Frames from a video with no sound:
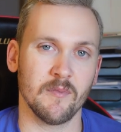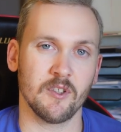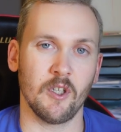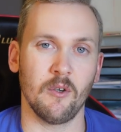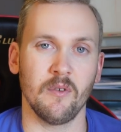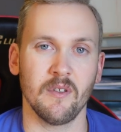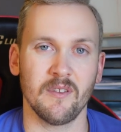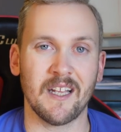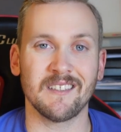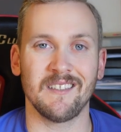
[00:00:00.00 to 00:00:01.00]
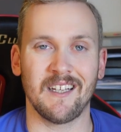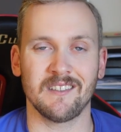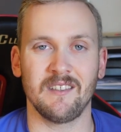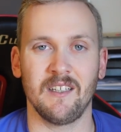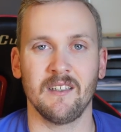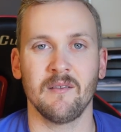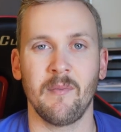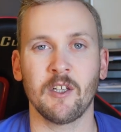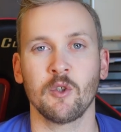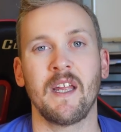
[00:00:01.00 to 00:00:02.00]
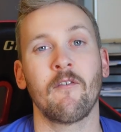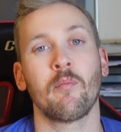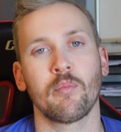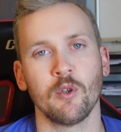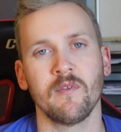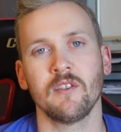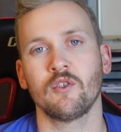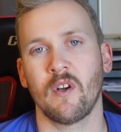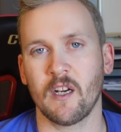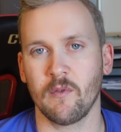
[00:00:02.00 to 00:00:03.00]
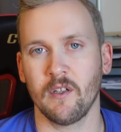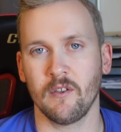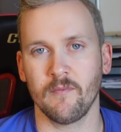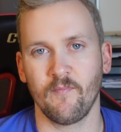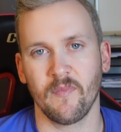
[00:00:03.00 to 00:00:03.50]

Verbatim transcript: So that's the next thing. Make sure they have a proven track record.